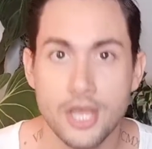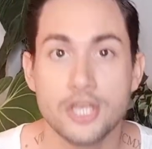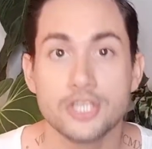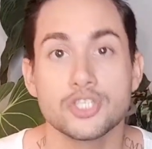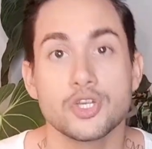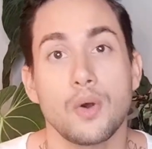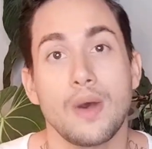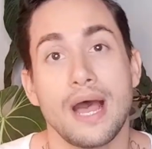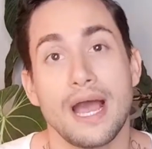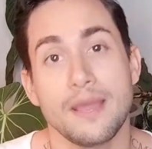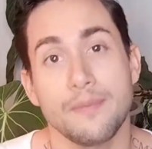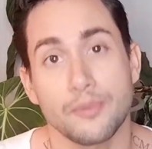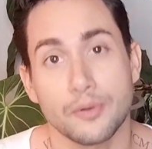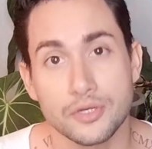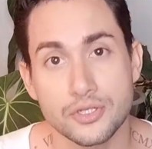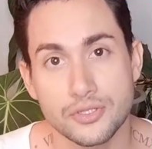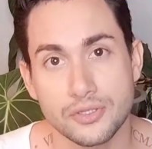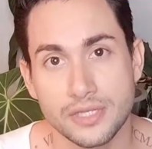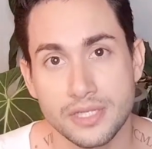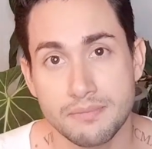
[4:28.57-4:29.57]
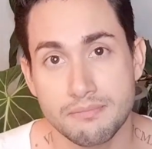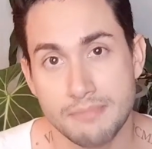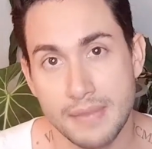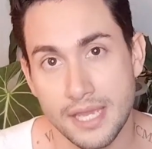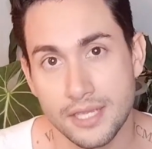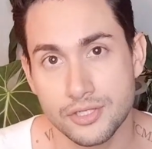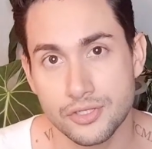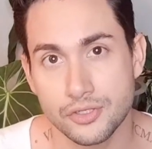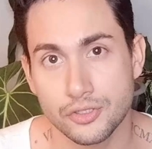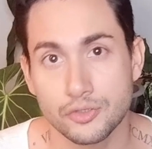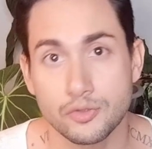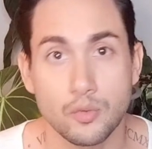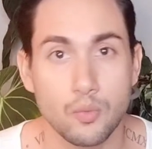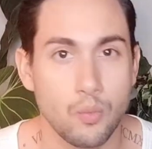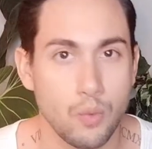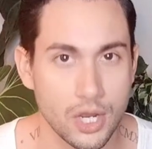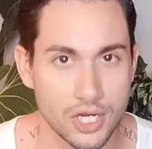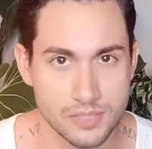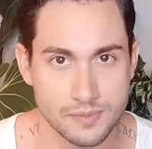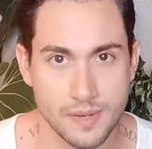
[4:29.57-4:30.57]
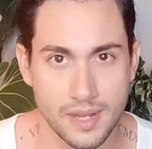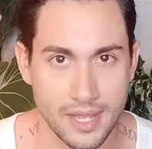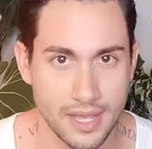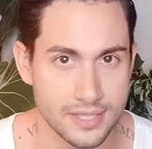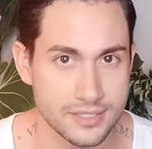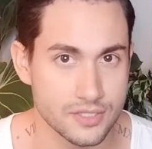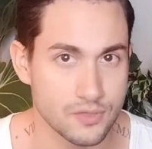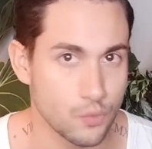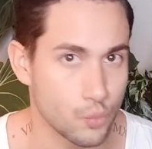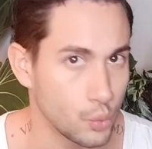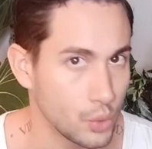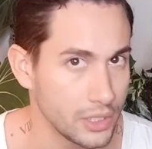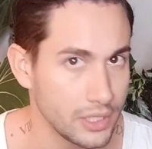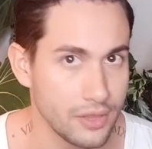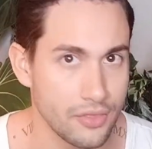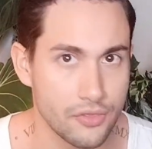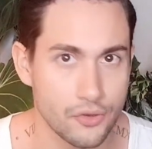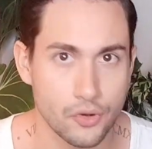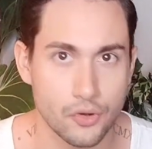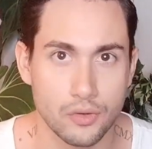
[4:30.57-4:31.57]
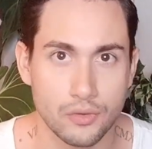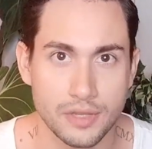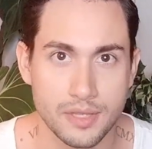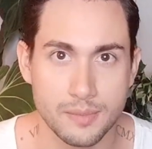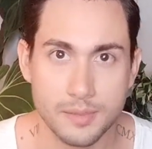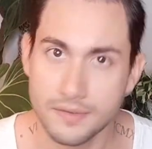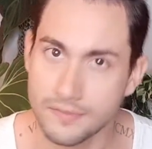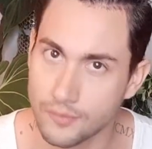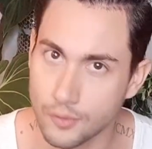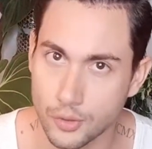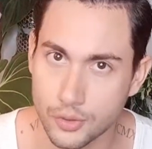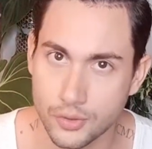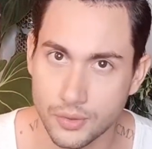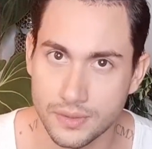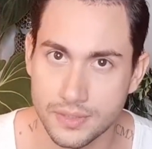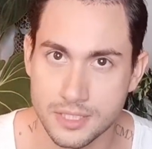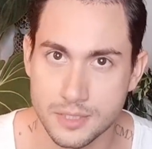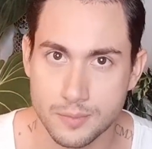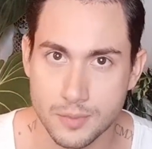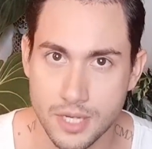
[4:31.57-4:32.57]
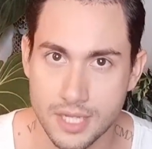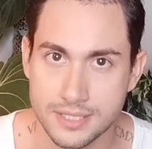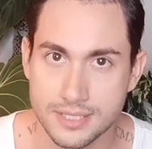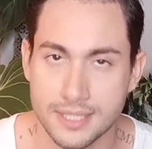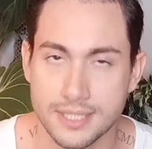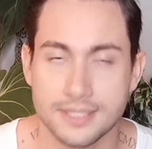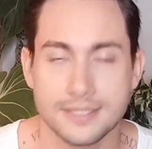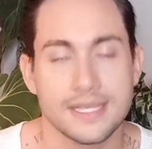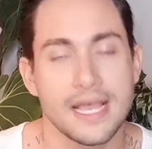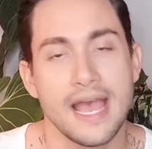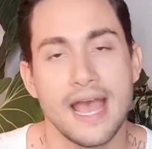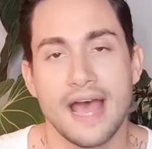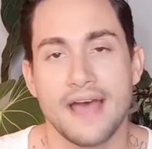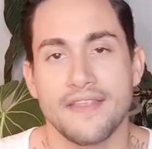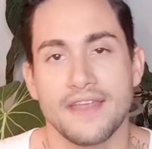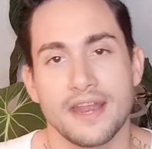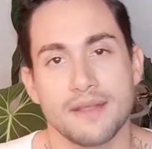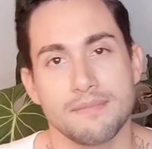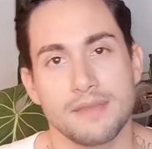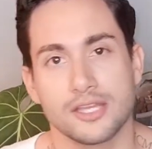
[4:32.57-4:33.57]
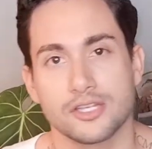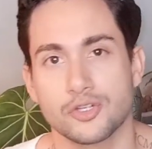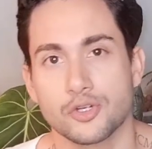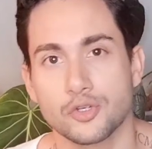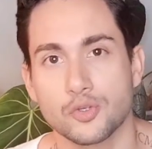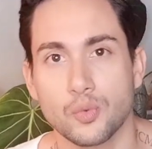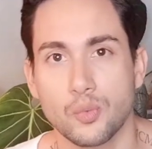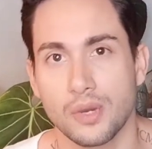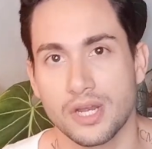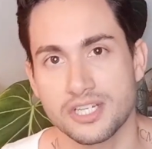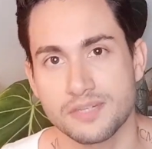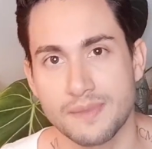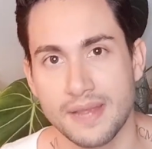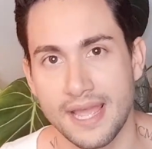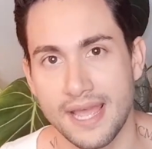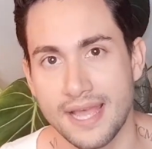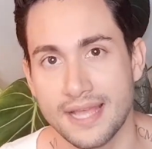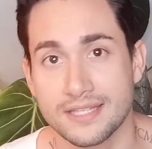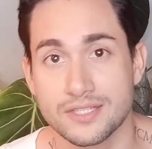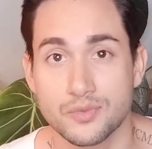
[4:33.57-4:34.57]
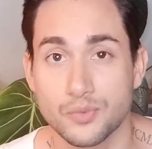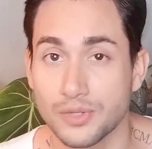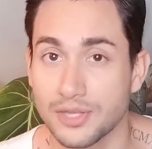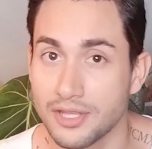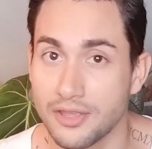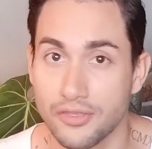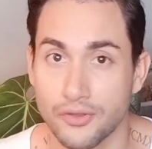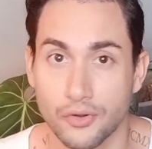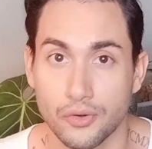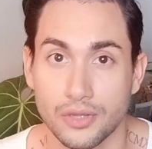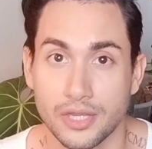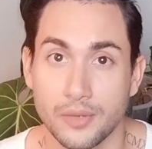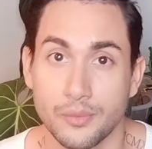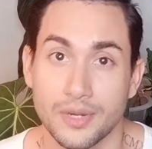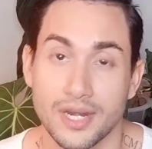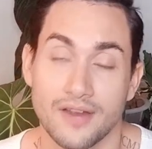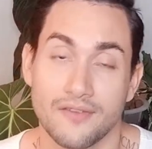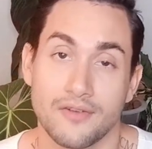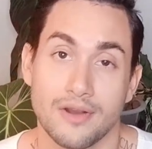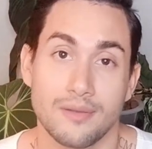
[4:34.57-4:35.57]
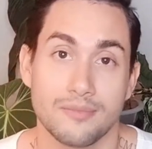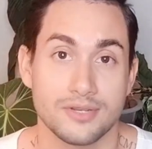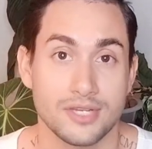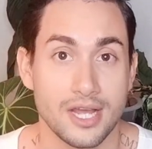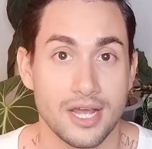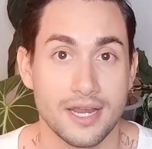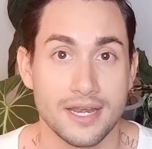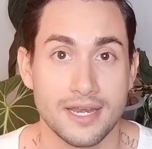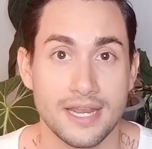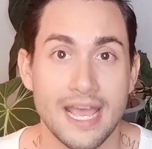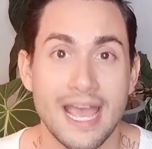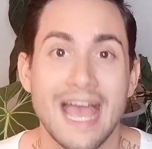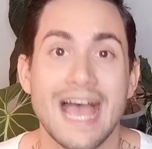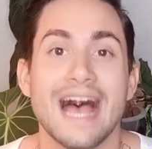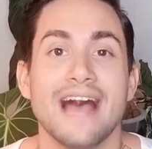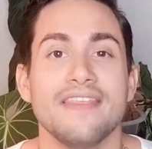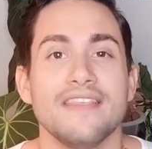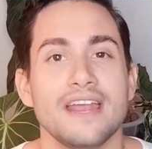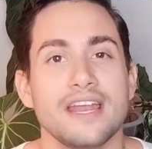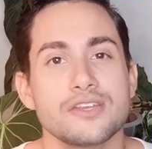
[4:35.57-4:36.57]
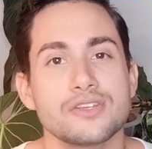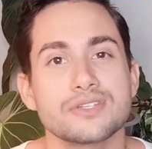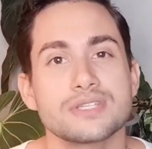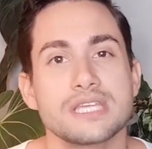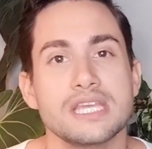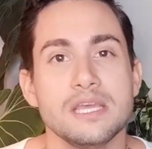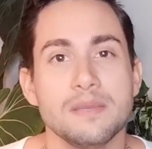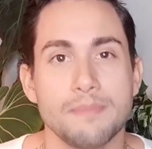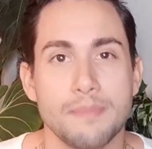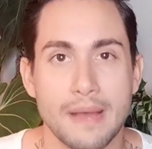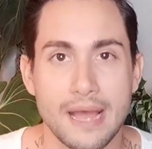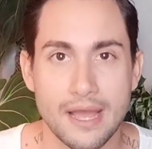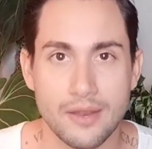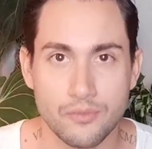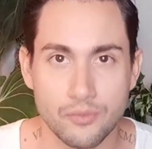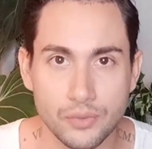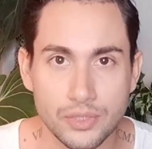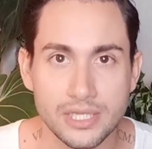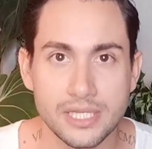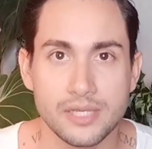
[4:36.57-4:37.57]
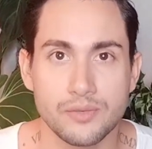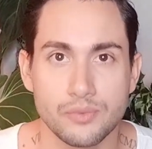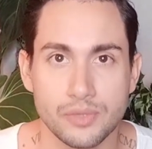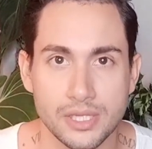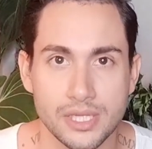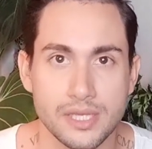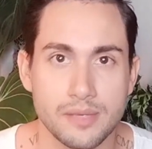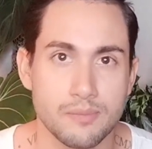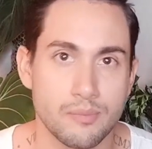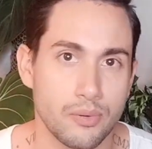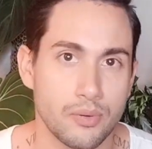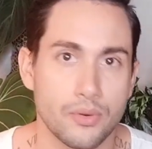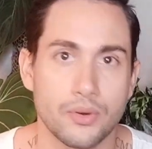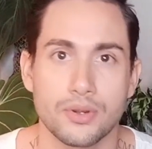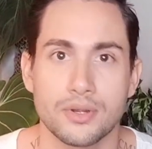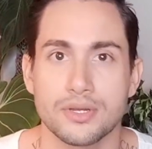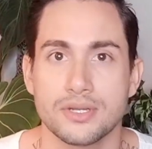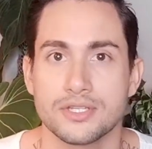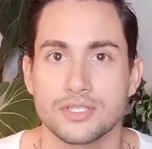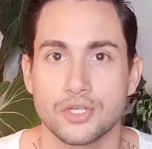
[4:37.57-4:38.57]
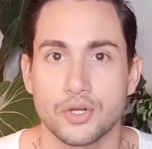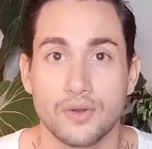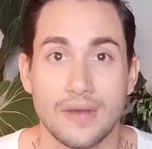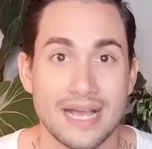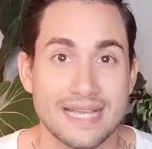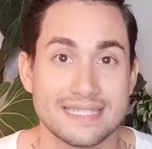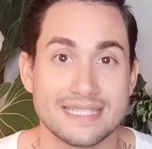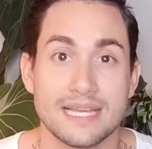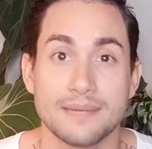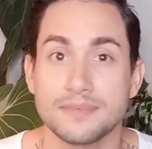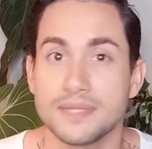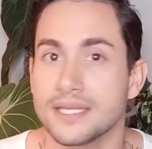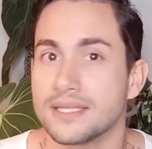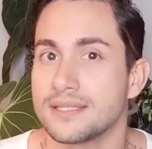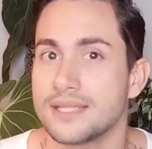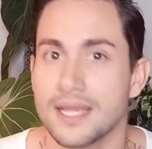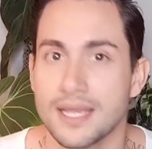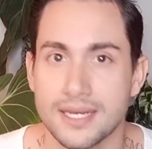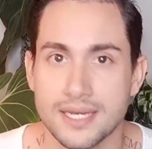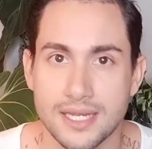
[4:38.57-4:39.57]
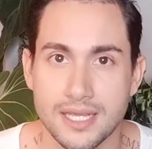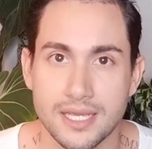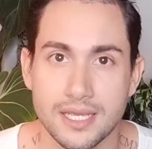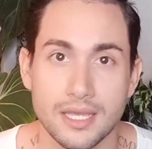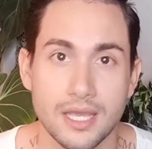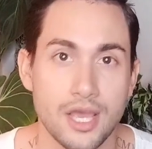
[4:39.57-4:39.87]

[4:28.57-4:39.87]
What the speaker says: So I personally make sure to wash my hands really thoroughly before doing this process, and then I make sure to wash my hands really thoroughly whenever I'm done. And then I just keep a really important sort of aseptic technique